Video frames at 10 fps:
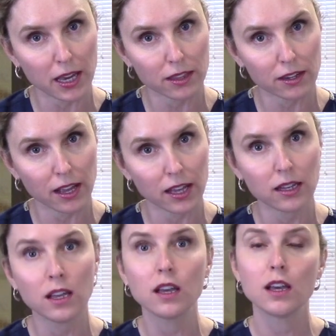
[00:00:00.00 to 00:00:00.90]
of their head.
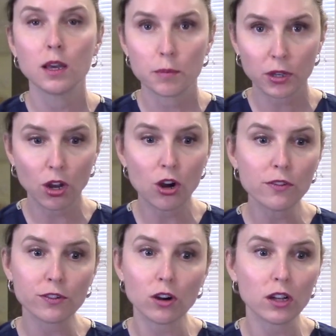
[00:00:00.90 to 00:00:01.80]
But
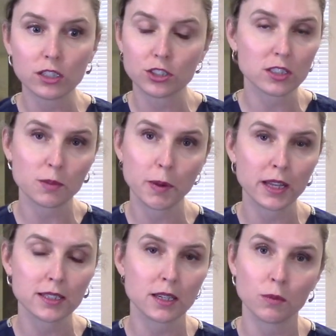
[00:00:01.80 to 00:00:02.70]
overall, it just
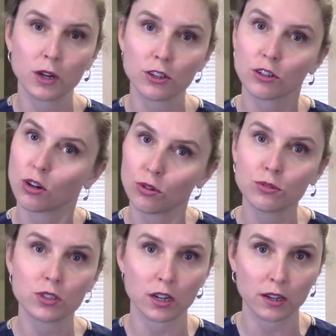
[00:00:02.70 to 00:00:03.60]
depends on what your
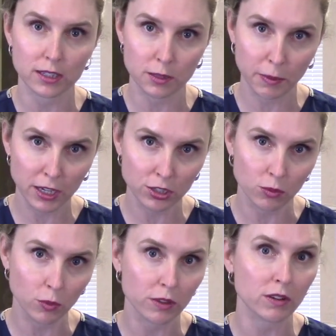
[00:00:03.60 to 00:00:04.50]
goals are as a
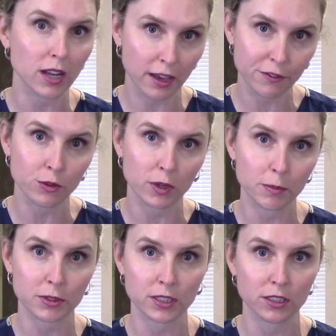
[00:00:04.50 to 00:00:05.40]
patient, whether an FUE
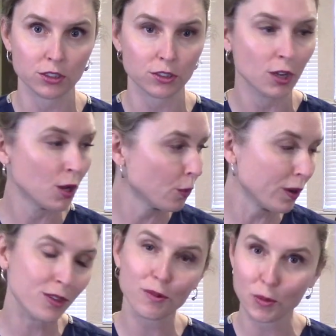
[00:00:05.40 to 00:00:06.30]
procedure
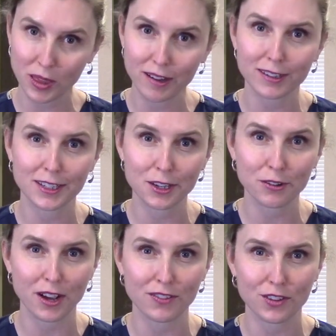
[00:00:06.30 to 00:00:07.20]
with or without a
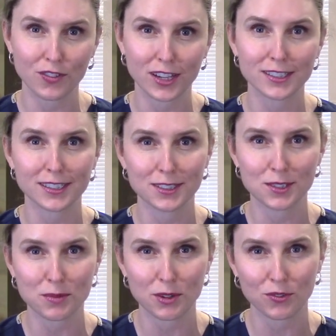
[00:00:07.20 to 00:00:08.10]
NeoGraft device is
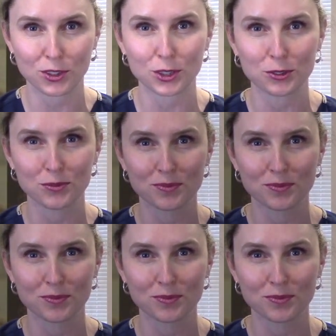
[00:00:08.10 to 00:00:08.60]
the one for you.